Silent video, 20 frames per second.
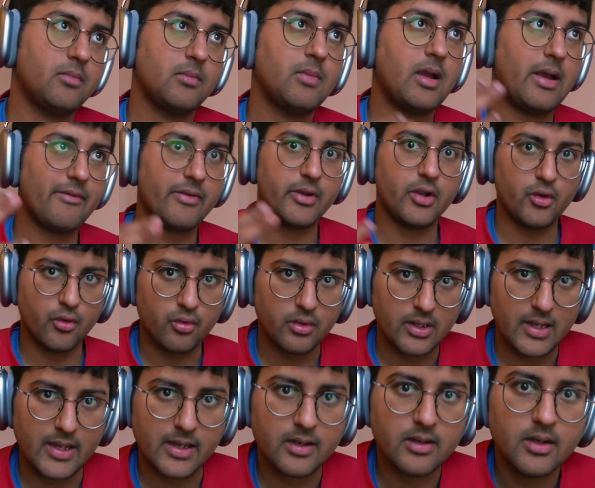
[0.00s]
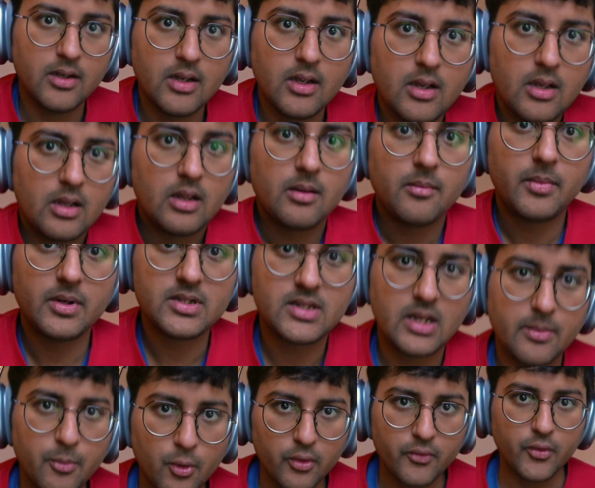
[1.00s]
having your own like
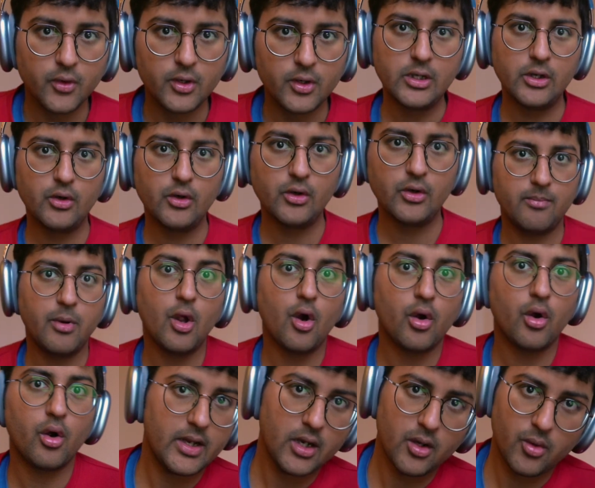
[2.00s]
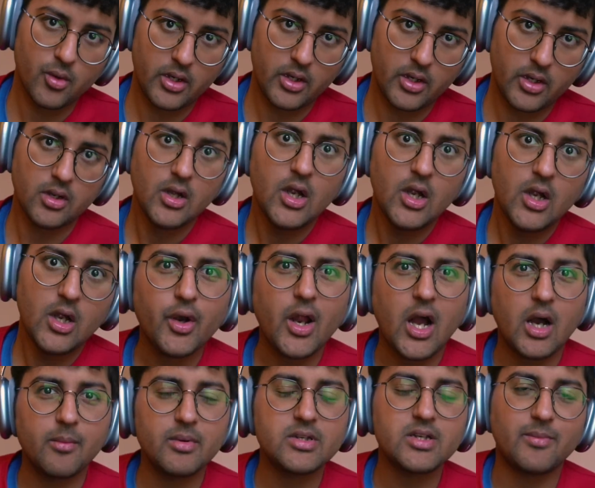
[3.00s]
personal portfolio and blogging or whatever. Do you know
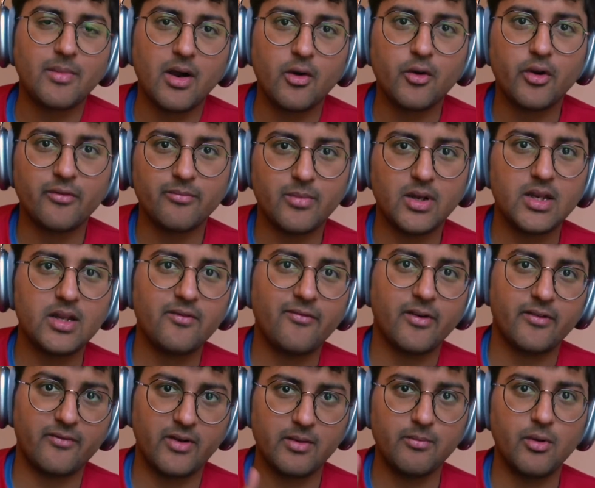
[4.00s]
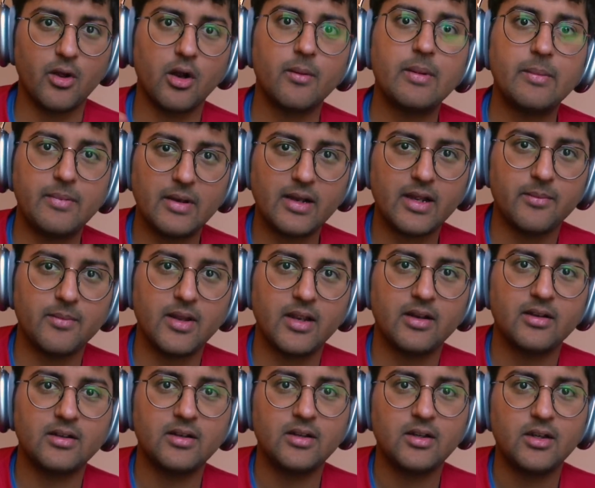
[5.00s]
how much amount of money for one blog people can
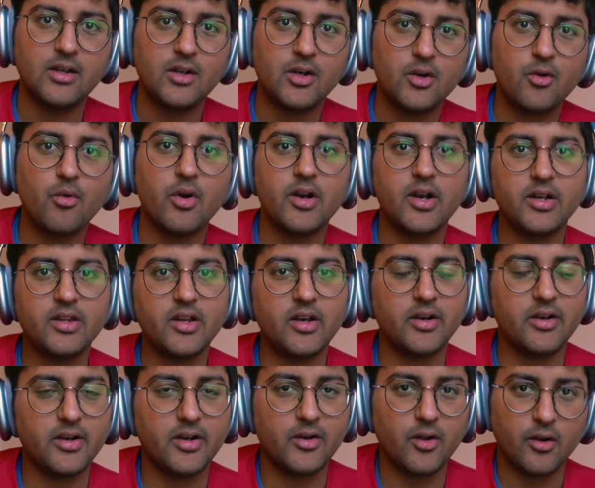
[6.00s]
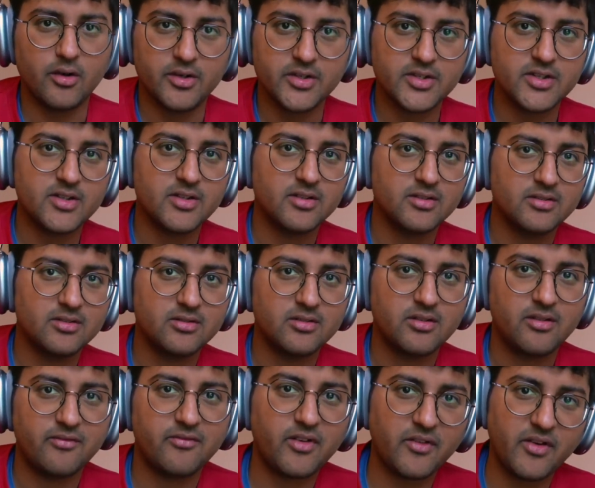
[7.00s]
make? 200 300 dollars
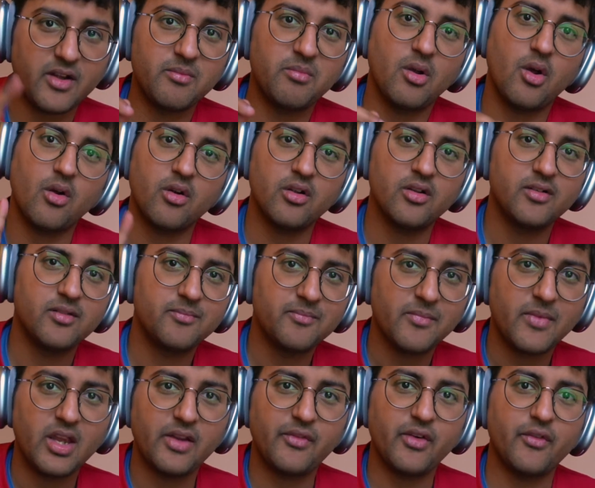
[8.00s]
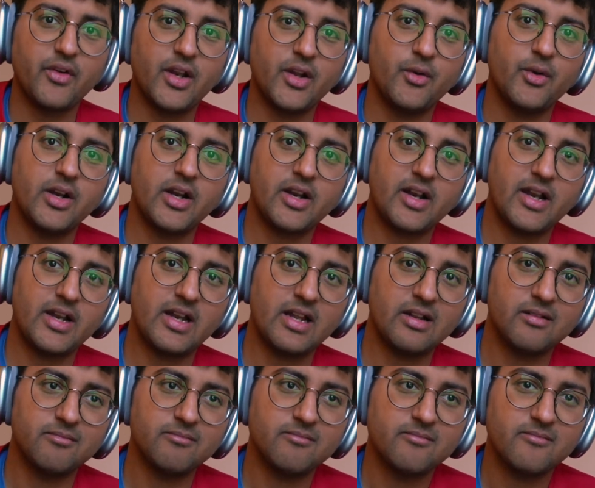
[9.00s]
for one blog if you're very good at
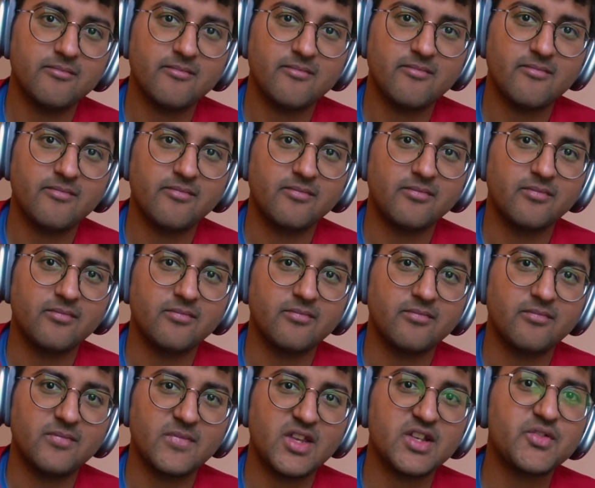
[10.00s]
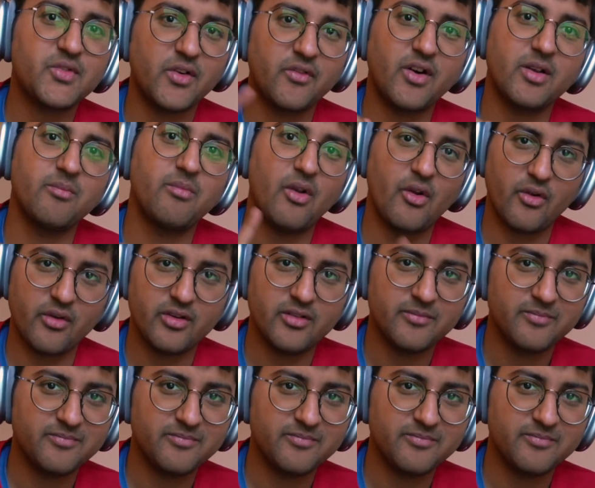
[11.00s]
writing. Just for one blog.